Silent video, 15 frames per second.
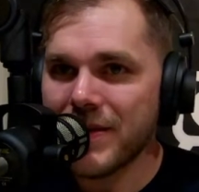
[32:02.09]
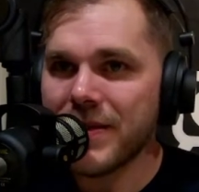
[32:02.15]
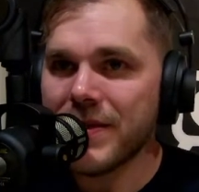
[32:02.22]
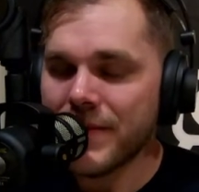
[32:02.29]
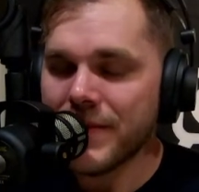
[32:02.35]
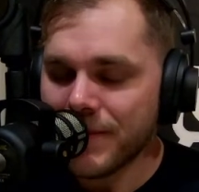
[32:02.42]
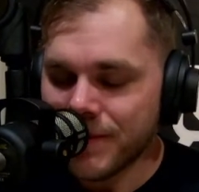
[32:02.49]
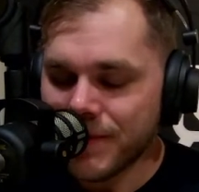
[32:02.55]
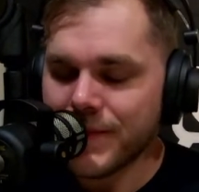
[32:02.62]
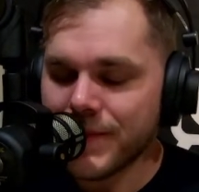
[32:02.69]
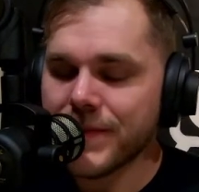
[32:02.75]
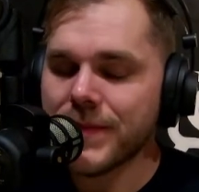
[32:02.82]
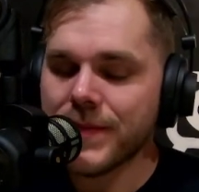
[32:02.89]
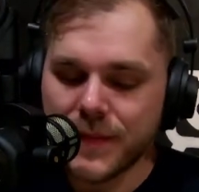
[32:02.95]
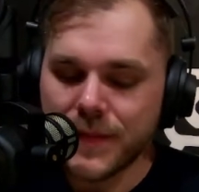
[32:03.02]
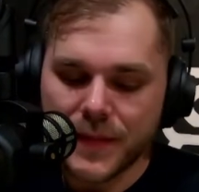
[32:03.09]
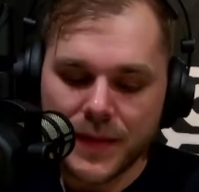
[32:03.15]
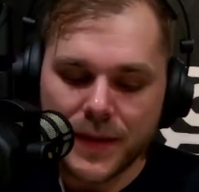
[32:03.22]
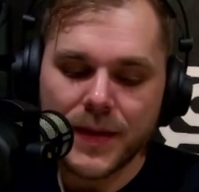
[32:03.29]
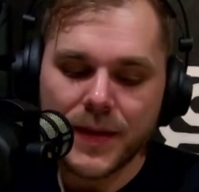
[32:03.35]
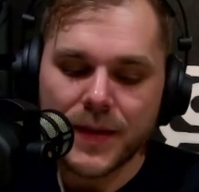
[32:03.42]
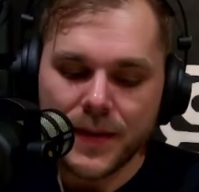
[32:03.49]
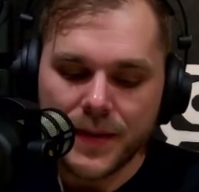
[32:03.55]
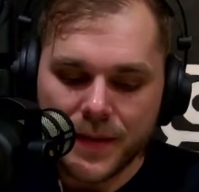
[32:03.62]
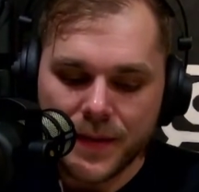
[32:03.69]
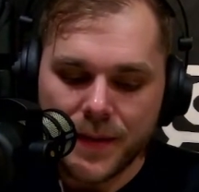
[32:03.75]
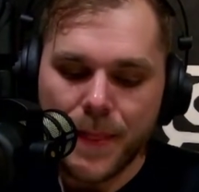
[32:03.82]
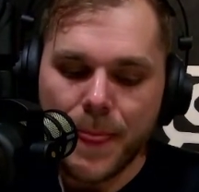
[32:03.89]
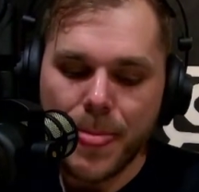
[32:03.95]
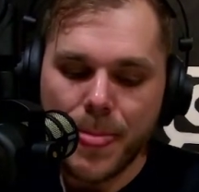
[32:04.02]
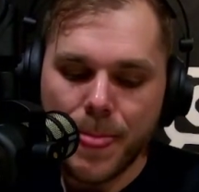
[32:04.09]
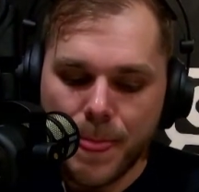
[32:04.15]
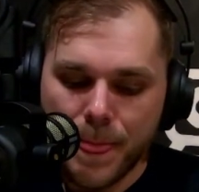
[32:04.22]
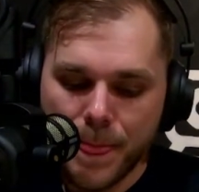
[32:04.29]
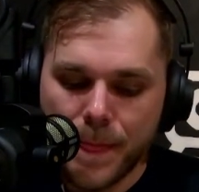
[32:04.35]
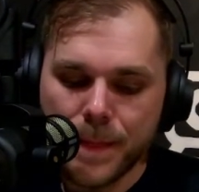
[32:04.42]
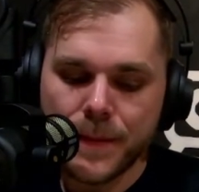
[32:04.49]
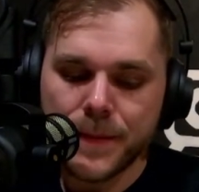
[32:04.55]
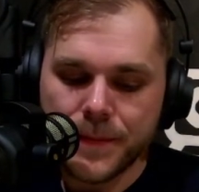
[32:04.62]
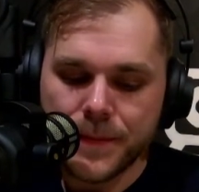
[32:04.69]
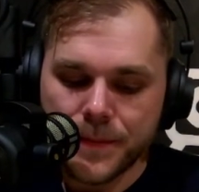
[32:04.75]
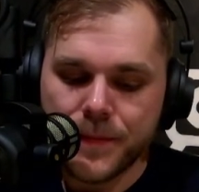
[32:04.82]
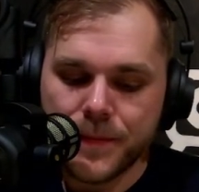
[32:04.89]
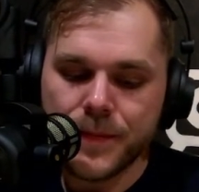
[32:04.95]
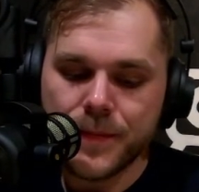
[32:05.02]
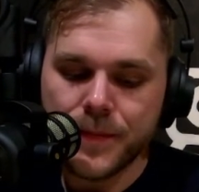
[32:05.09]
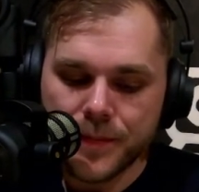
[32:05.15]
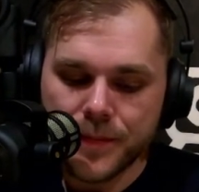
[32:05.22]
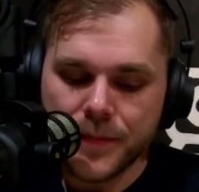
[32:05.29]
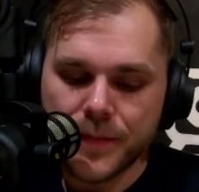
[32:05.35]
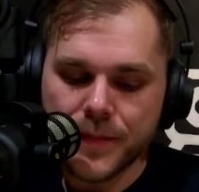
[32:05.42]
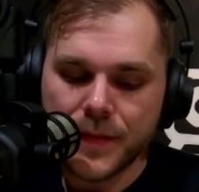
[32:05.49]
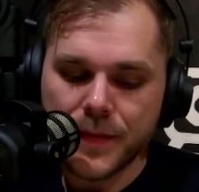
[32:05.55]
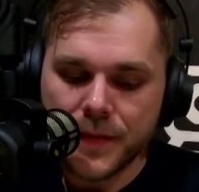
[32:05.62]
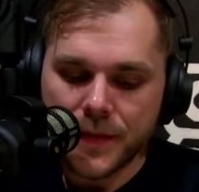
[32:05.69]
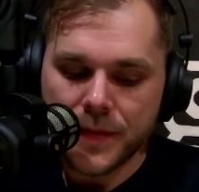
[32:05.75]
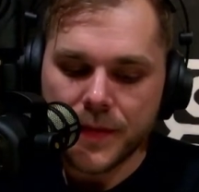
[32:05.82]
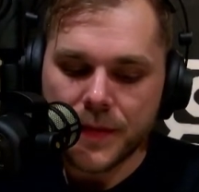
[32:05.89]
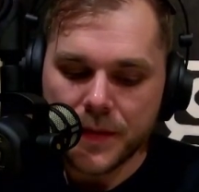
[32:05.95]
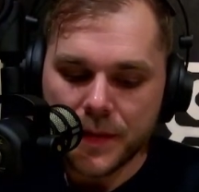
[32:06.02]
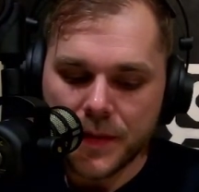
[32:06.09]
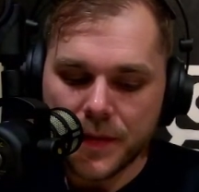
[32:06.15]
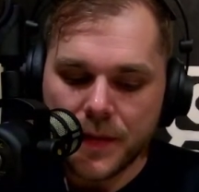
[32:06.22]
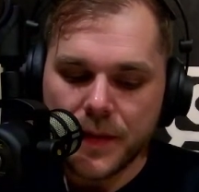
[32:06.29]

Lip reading: out O'Day Osborne, but he missed weight. That's why it was kind of like...